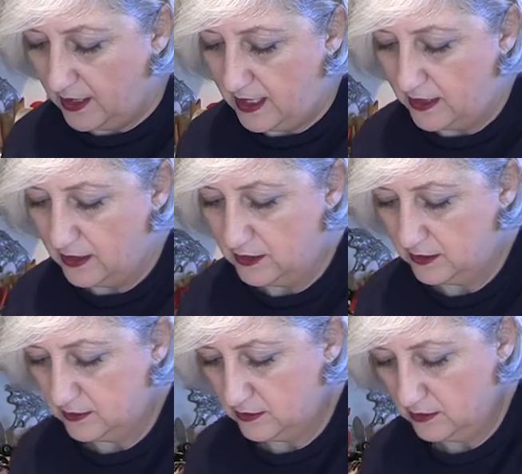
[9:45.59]
and
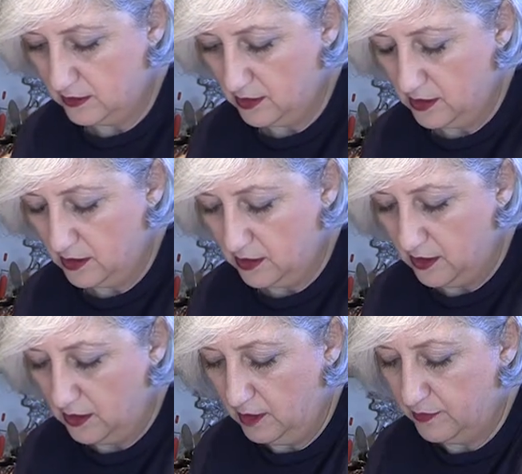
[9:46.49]

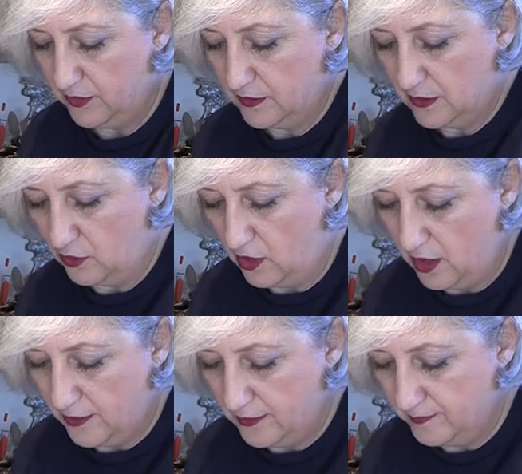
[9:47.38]
oops, this is a little
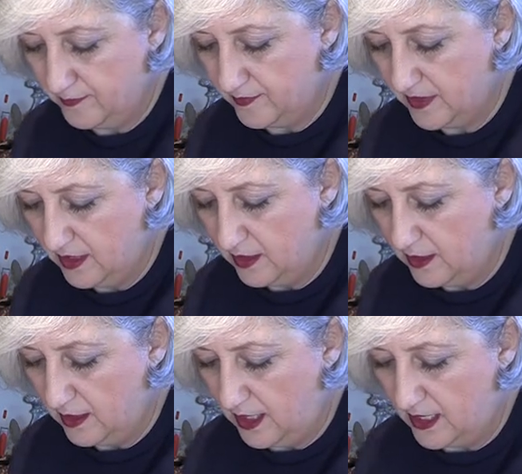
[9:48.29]
harder,
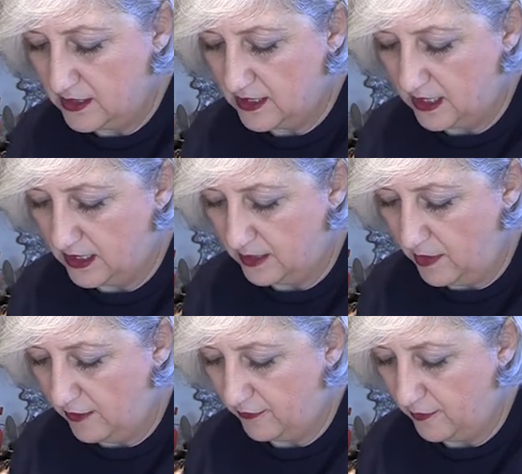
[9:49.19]
and taking them
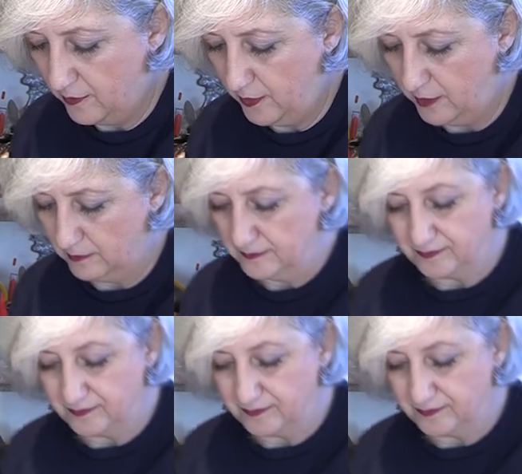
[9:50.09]
off. Boom.